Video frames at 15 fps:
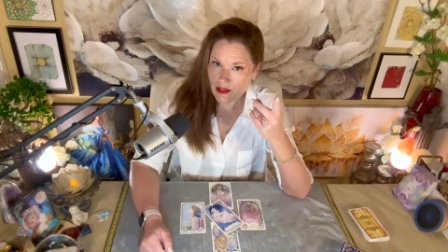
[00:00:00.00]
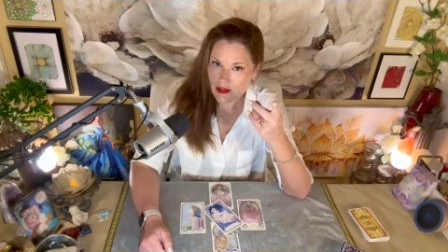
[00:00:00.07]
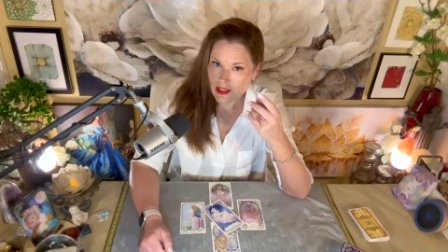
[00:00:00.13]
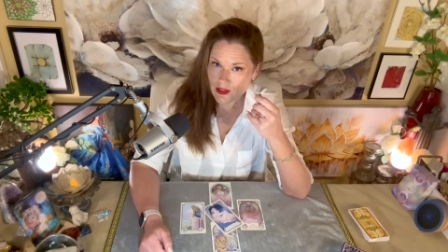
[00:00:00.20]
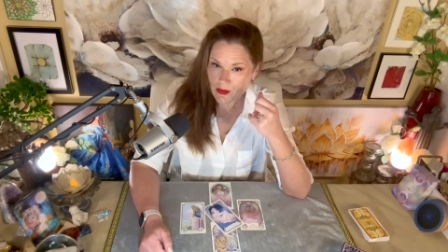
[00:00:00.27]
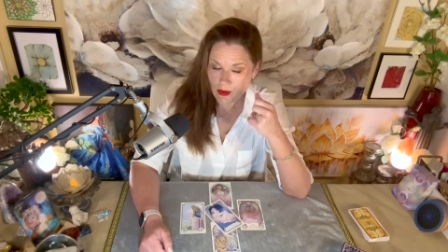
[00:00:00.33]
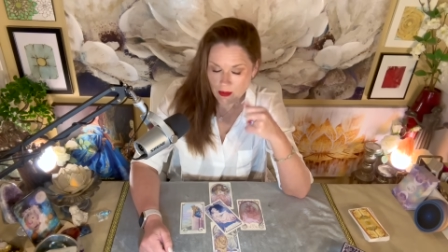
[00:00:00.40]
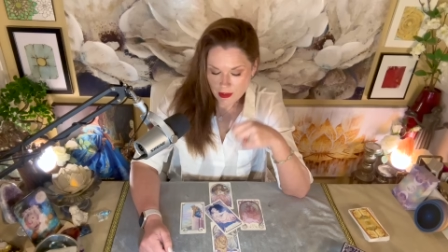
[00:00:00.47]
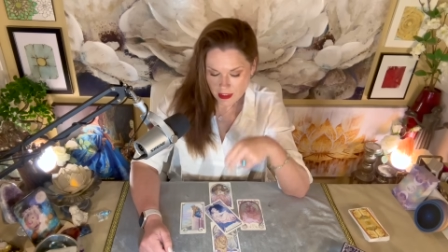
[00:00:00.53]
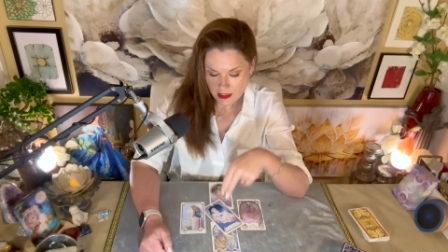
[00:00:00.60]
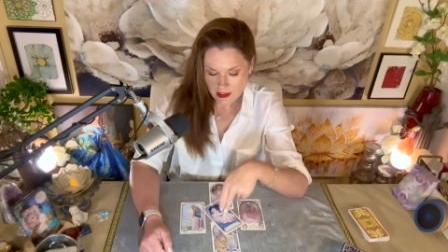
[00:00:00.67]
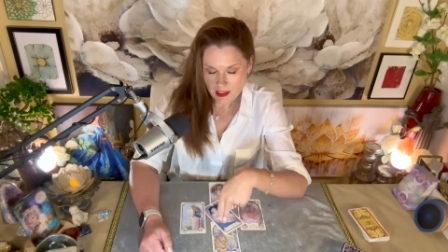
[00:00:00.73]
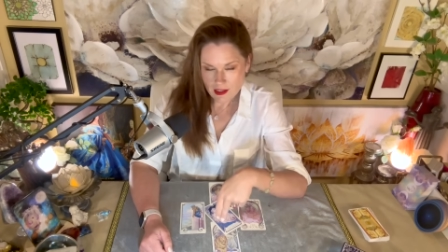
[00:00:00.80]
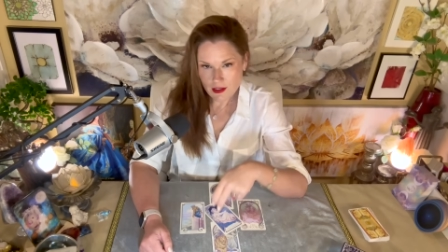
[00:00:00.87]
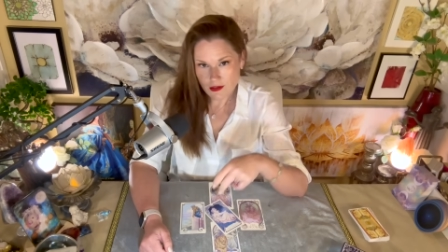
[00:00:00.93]
That's why we need to
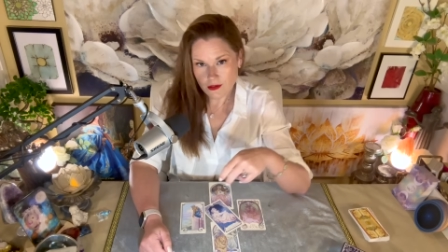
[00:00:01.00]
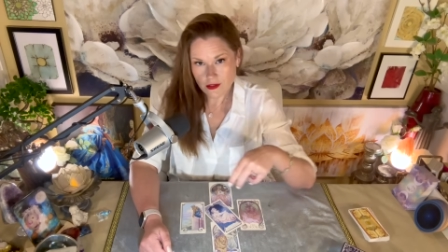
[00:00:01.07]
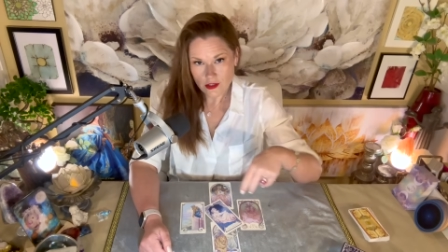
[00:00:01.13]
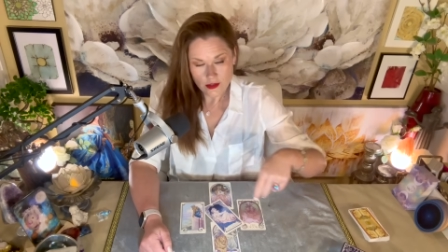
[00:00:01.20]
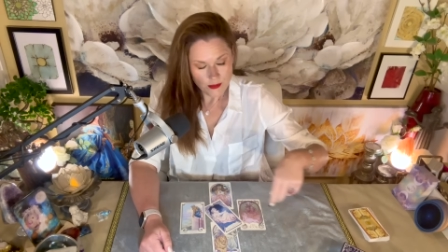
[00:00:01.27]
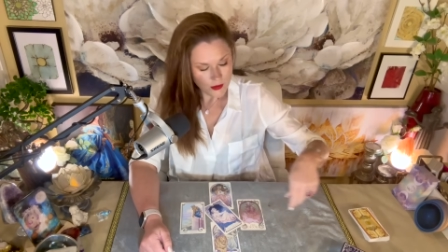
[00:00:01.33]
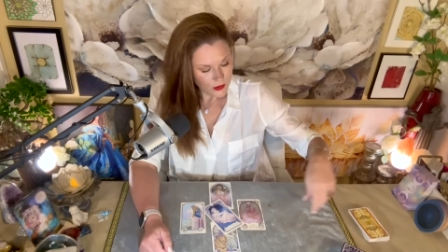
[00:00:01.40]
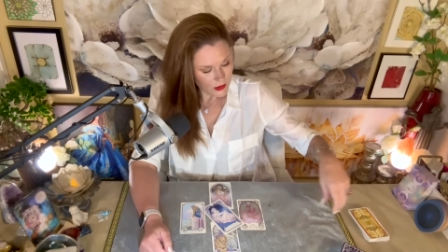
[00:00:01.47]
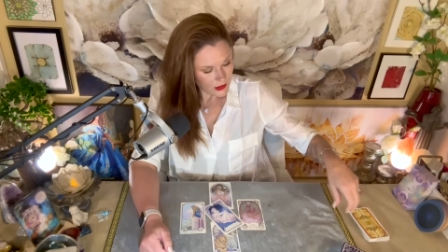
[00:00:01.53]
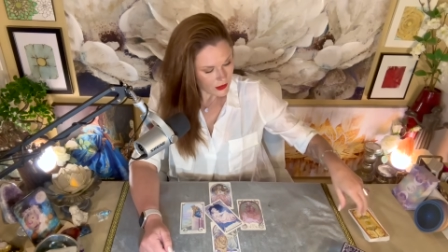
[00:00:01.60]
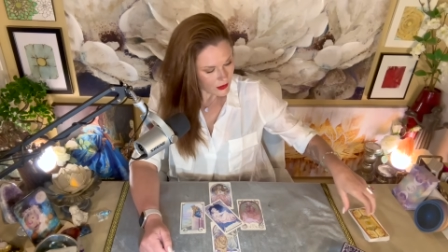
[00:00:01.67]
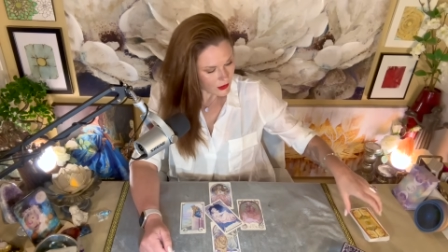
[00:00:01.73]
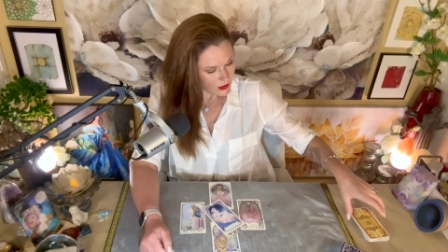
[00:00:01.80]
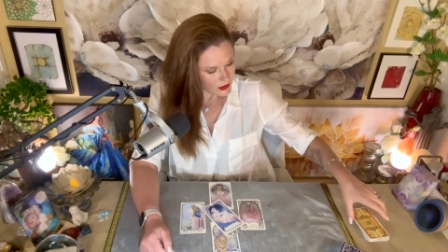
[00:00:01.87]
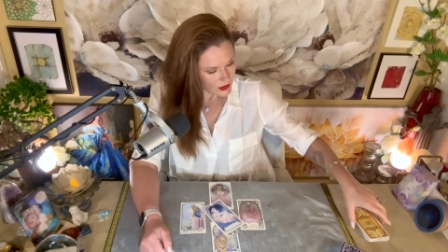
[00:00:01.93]
take a look at the moon at the
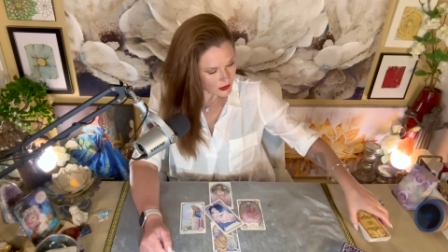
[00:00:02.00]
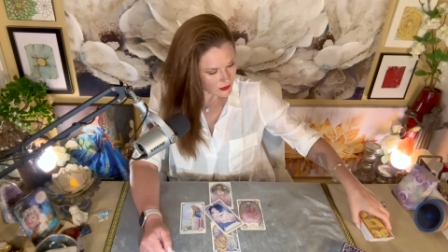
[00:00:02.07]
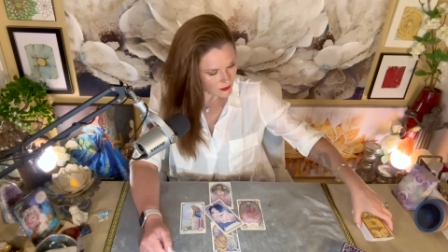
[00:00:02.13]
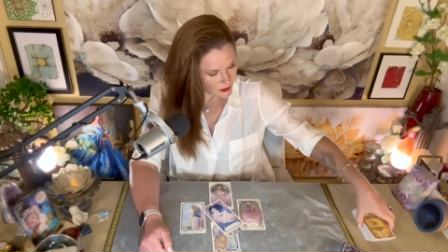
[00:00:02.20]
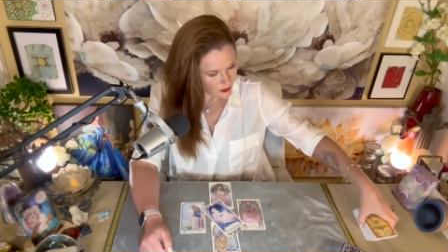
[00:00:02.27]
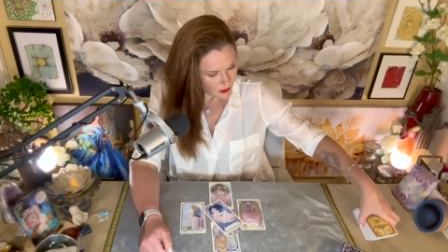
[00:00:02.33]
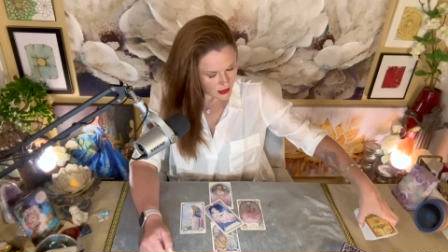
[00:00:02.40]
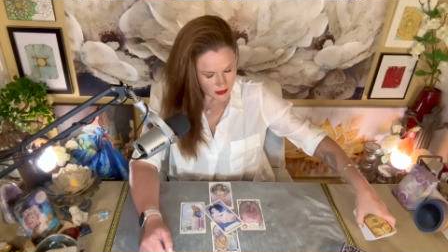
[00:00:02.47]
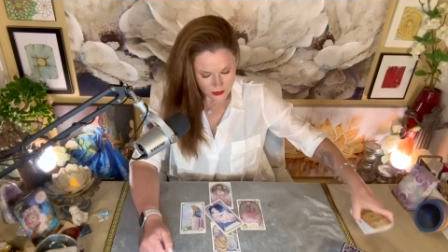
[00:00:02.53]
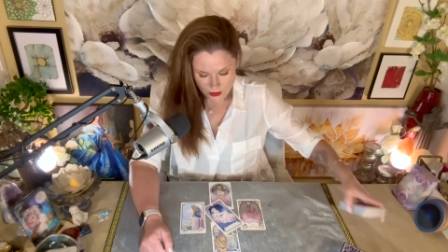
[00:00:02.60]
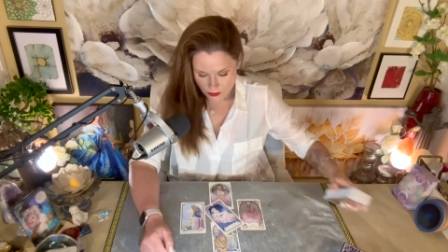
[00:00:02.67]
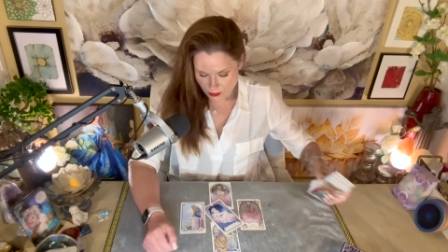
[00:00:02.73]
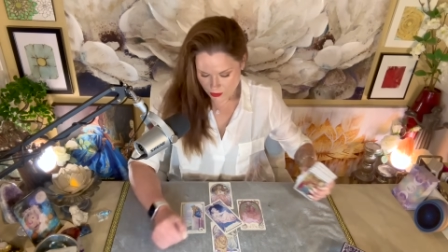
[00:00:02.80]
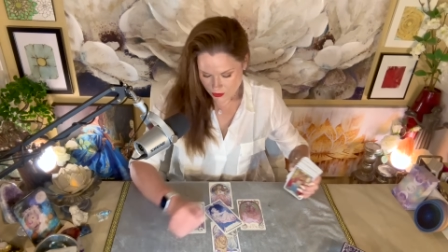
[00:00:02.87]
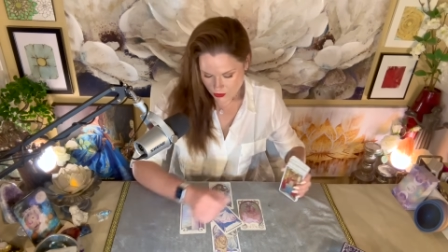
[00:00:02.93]
heart of your reading. So
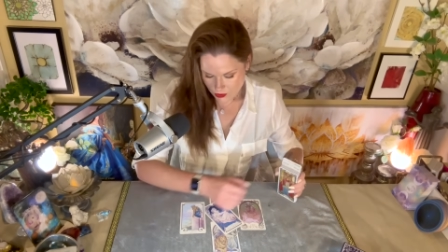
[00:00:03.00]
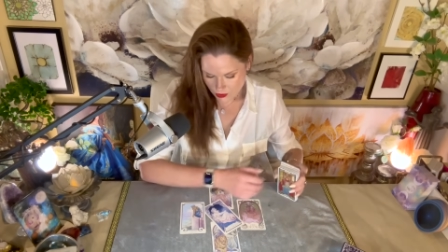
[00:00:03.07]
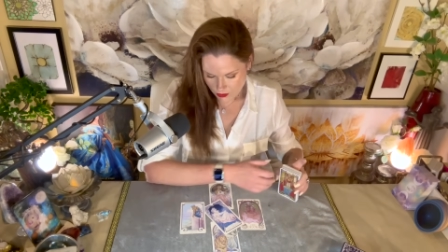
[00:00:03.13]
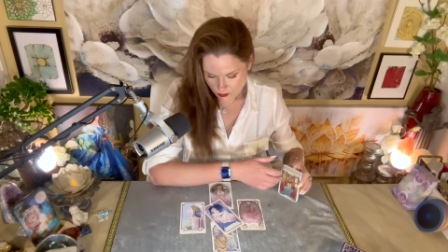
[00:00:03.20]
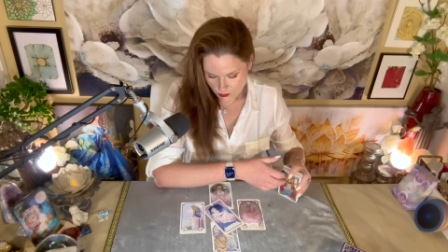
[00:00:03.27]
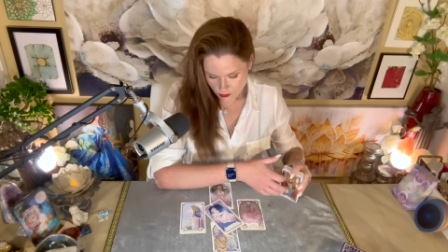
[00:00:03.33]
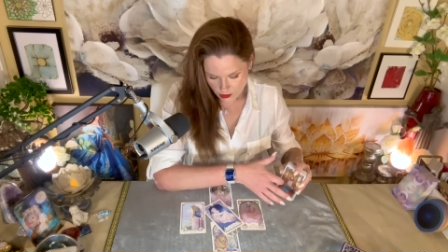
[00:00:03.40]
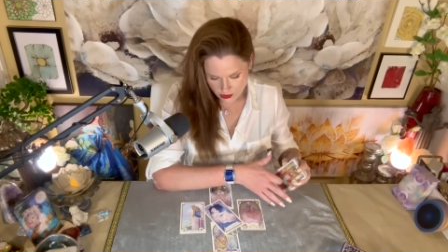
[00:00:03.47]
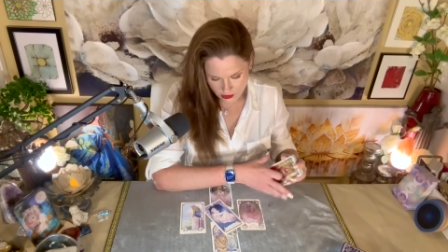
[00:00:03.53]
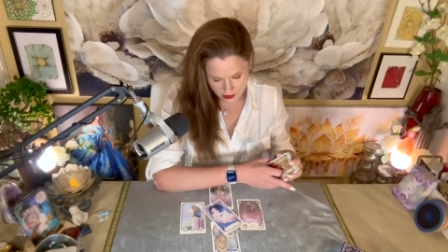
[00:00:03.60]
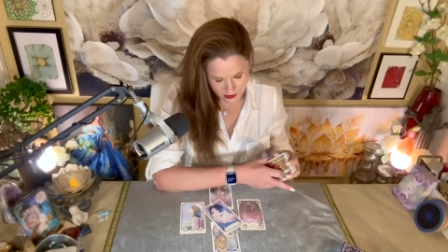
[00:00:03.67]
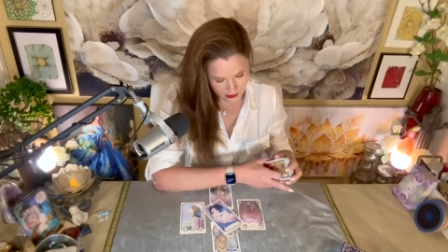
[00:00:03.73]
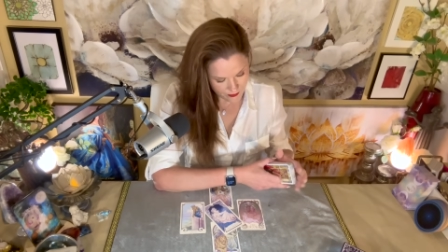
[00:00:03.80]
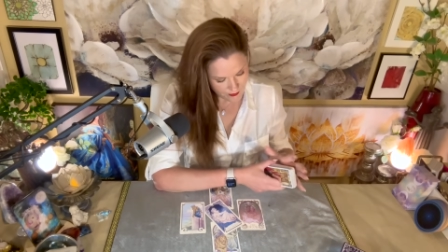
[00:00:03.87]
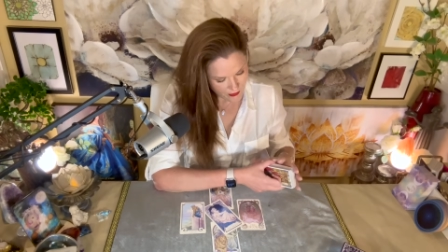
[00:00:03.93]
we're going to start right
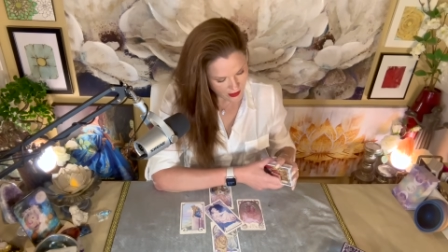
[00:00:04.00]
there.